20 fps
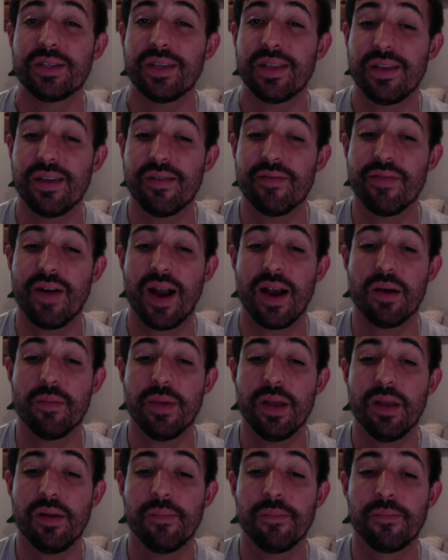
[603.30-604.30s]
to the
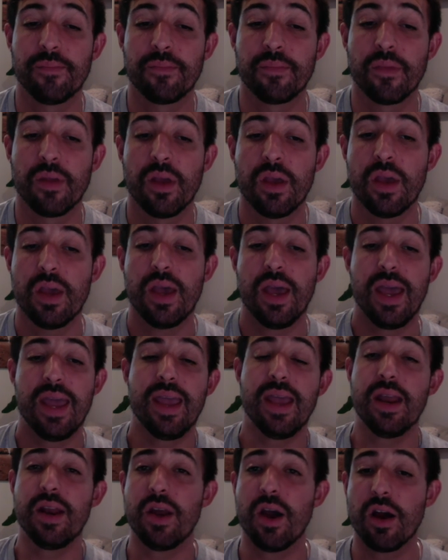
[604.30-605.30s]
environment.
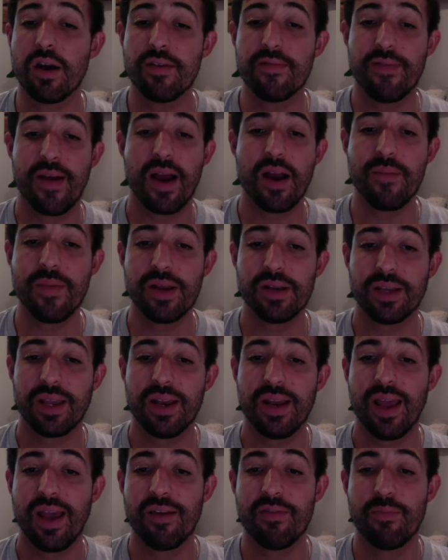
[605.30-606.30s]
And our environment can
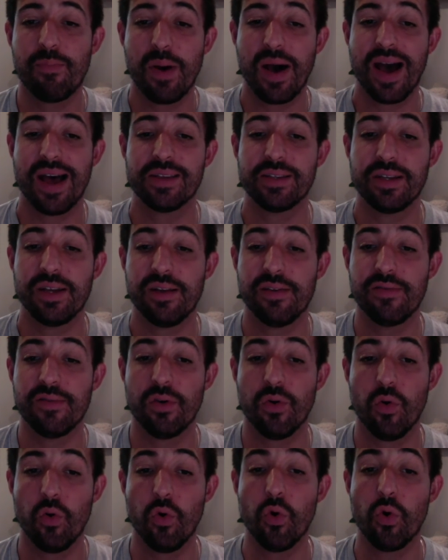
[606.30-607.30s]
have positive
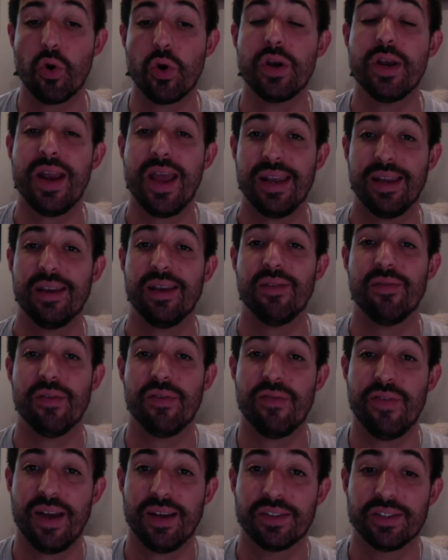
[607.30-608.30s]
or negative
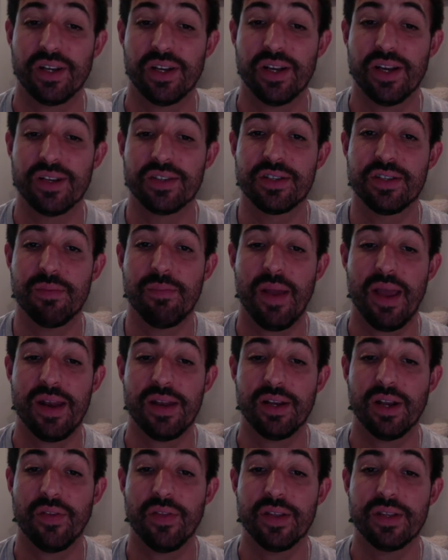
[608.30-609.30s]
effects on us depending
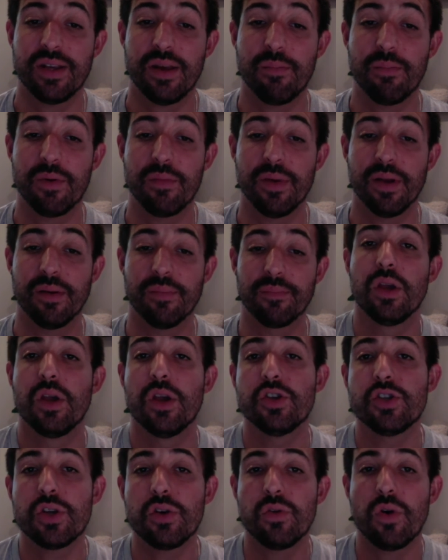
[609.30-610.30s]
on the temperament.
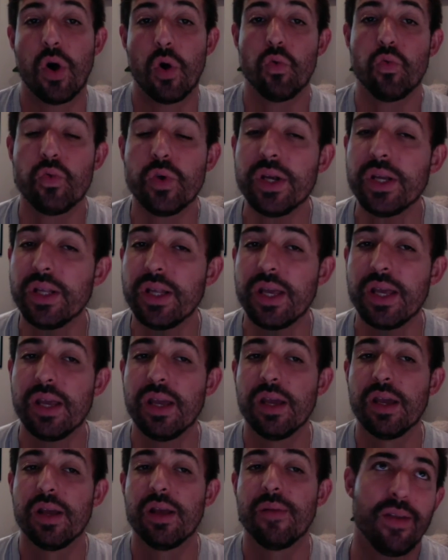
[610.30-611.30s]
So,
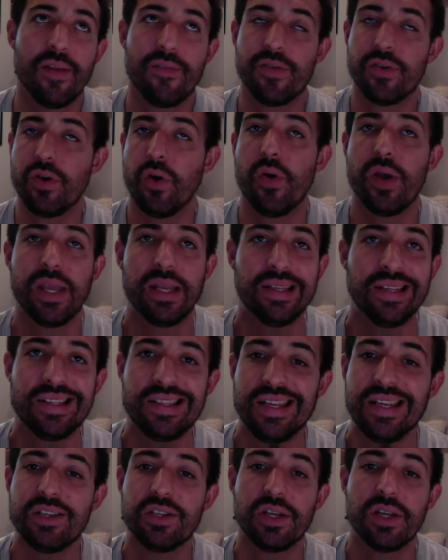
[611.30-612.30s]
really, if you're going into
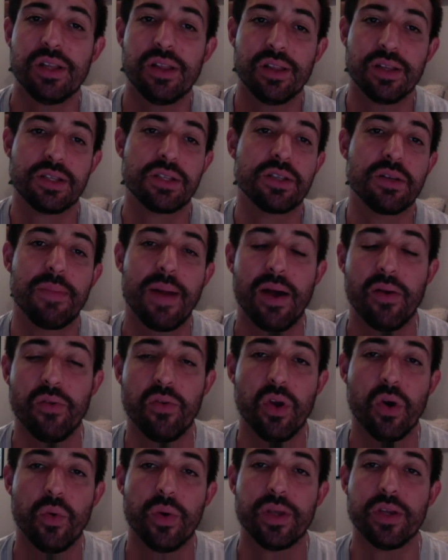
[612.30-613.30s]
teaching, this is about
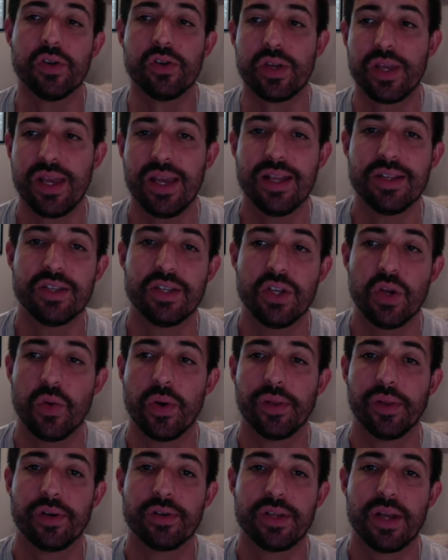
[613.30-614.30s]
knowing your kids and knowing
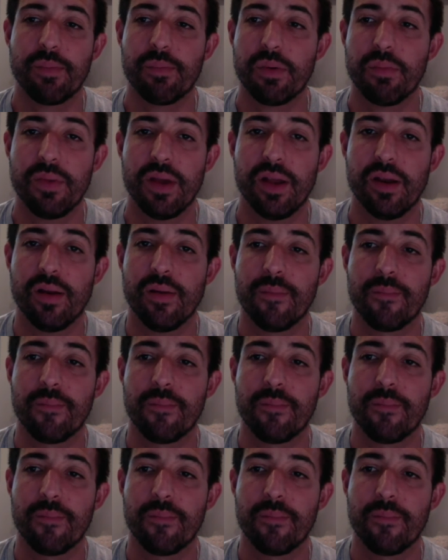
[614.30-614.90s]
their temperament.